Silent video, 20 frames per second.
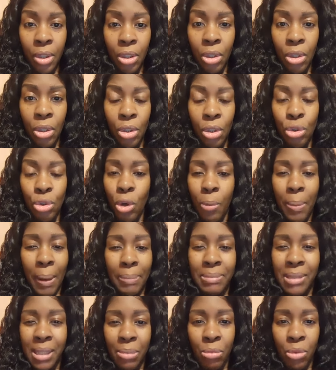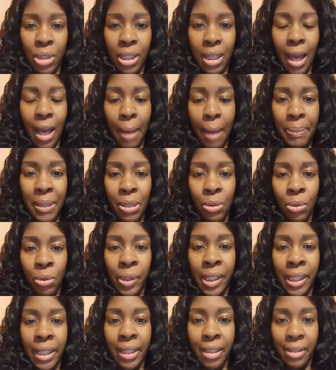So, wap di moun nan Happy New
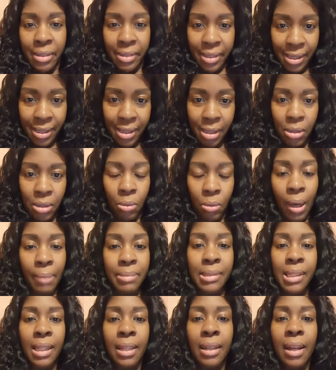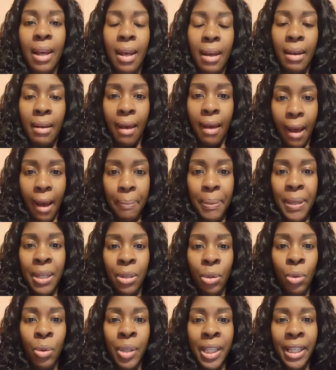Years. Wap di Happy
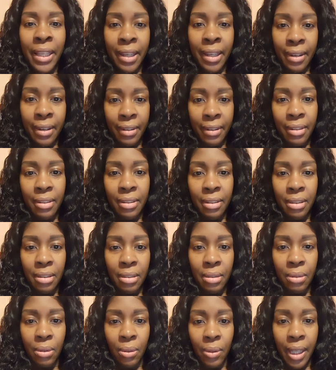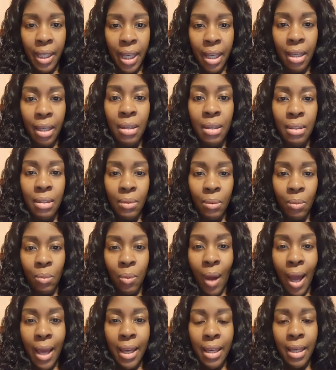New Year. Ok?
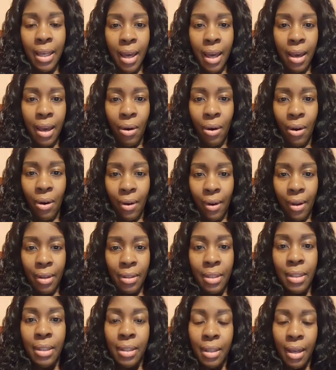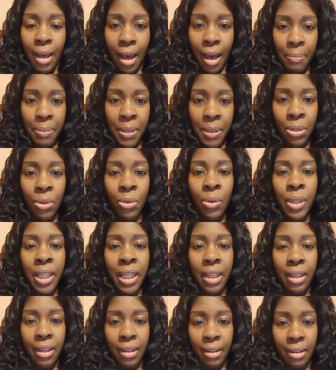Y-E-A-R. Happy New
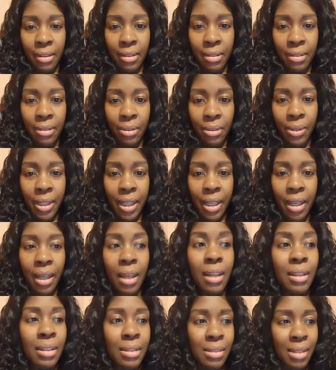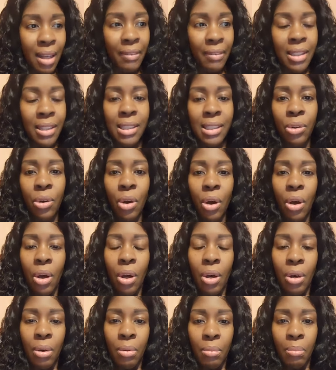Year. Ok? Sa ve di ke
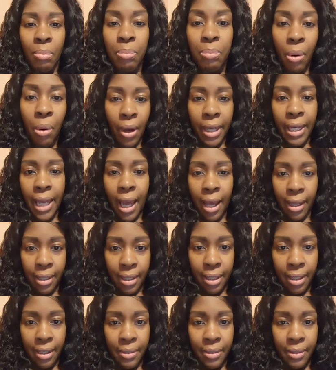bon année.